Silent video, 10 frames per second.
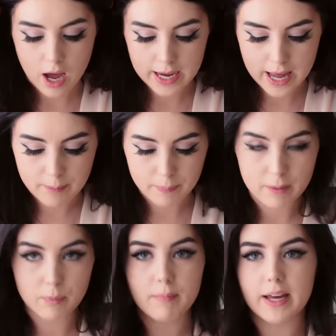I am,
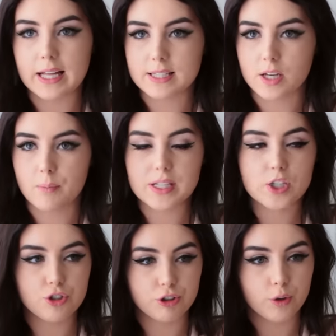I put my hands up,
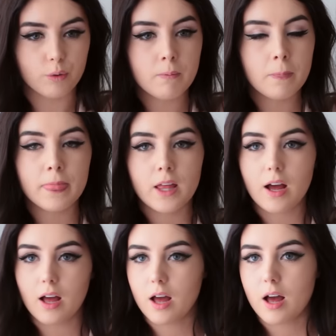it's true.
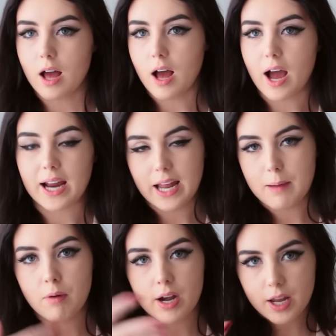I
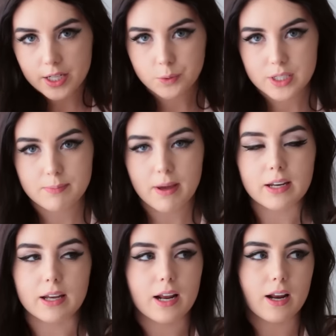get money, I just want to
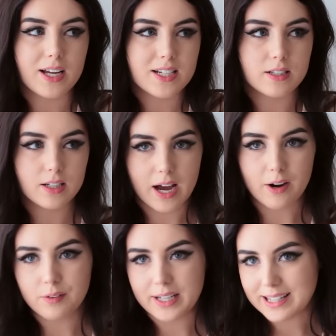spend it. I, I
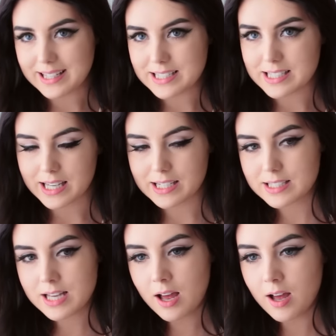don't need these
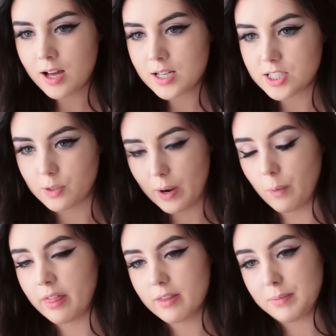things. Do I
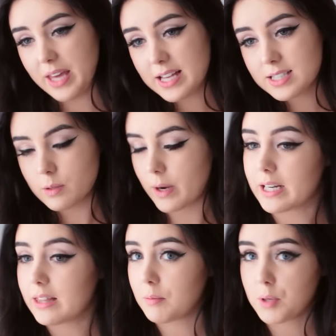want them? Yes. Do I
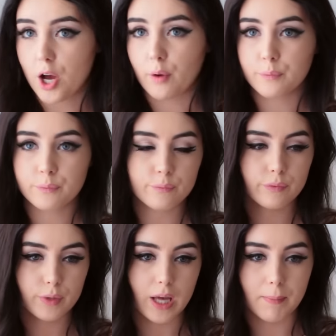need them? No.
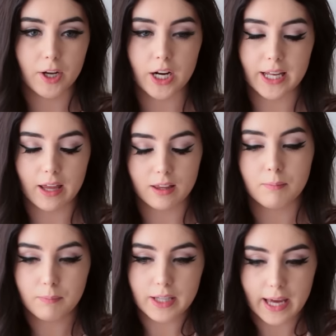Am I gonna get
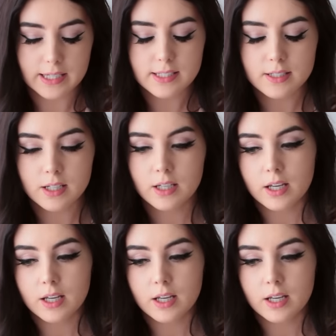them? Yes.